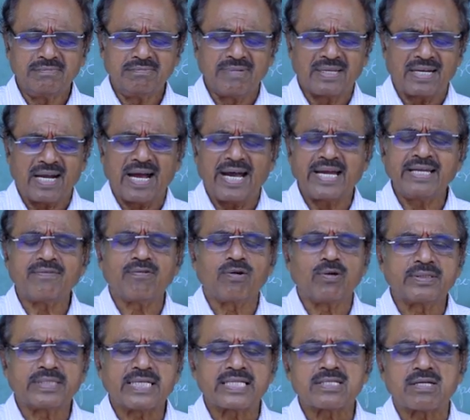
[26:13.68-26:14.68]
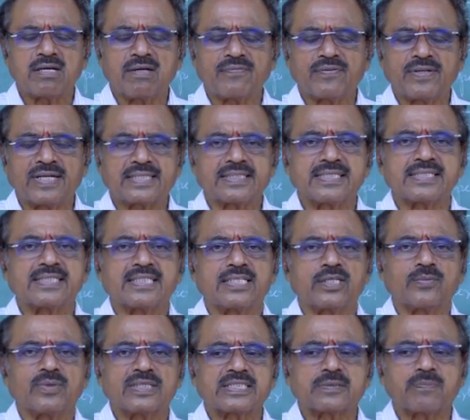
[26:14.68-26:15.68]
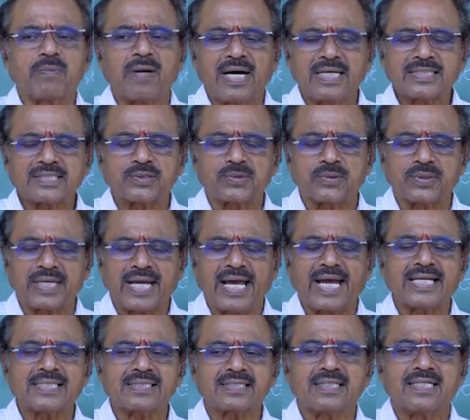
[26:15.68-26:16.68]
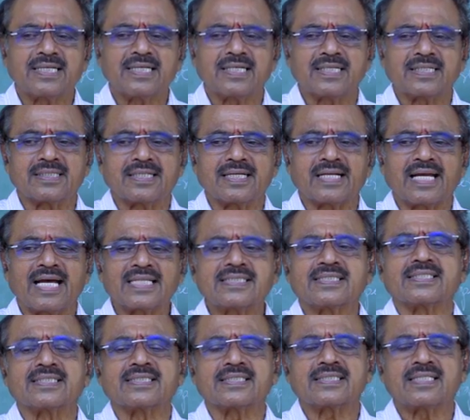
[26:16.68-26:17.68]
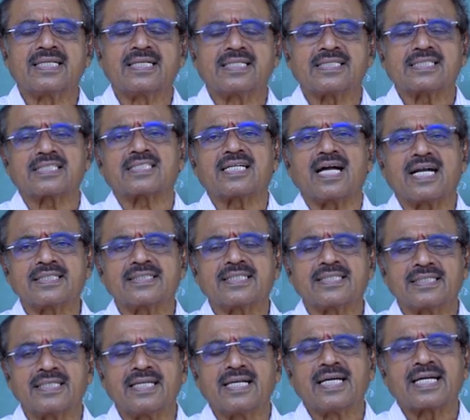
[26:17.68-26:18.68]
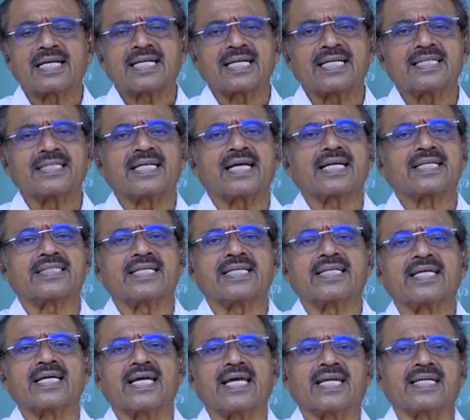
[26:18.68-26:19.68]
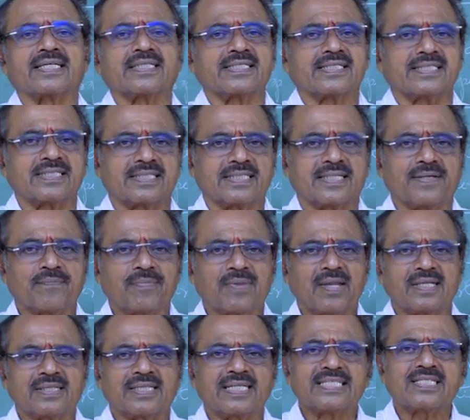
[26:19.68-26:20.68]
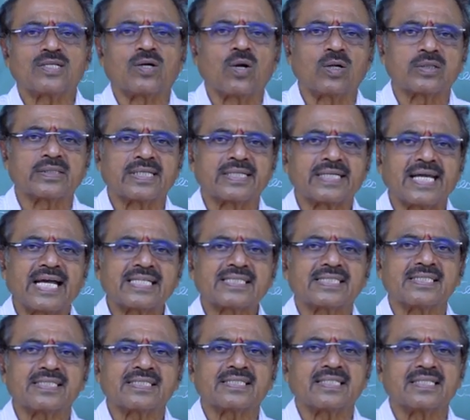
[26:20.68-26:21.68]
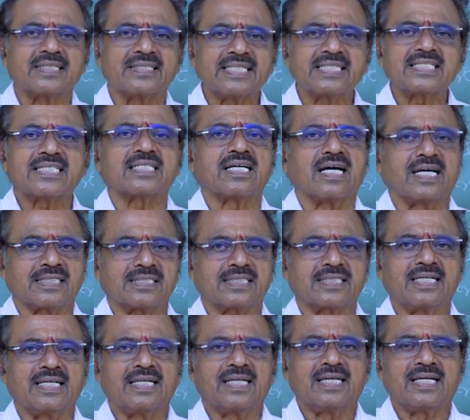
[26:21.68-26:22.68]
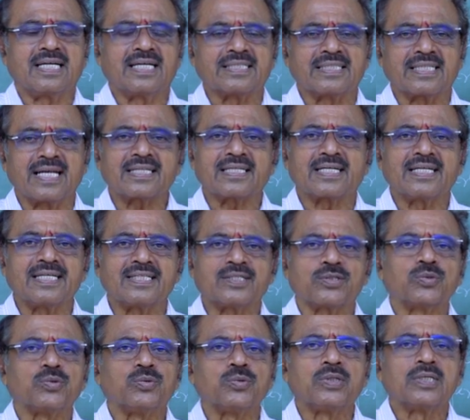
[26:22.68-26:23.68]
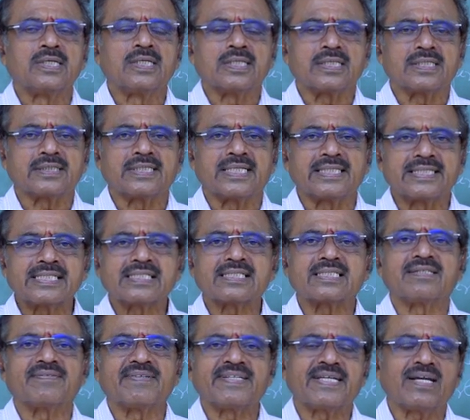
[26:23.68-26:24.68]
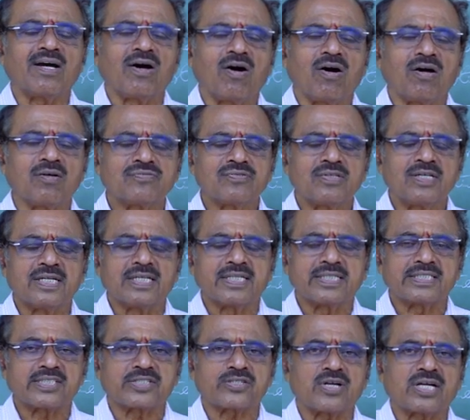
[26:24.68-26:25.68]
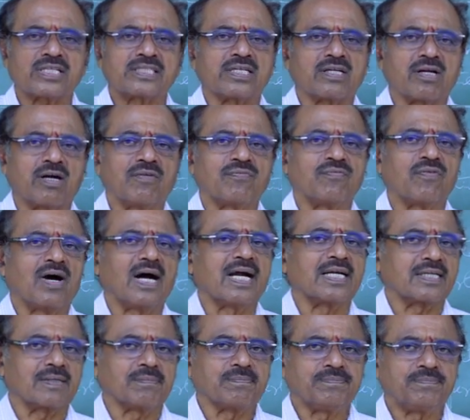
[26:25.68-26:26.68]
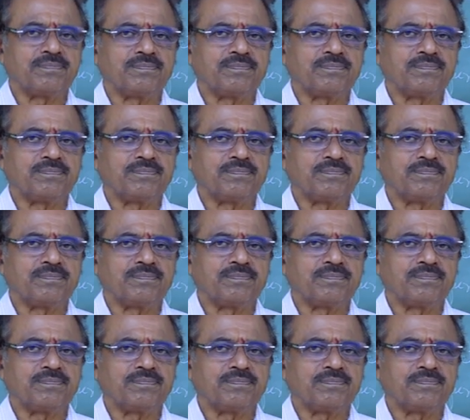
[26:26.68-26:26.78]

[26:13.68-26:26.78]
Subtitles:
the high voltage of electricity was passed through gas, the gases started conducting electricity. That is called the gaseous discharge, and that led to the discovery of structure of atom.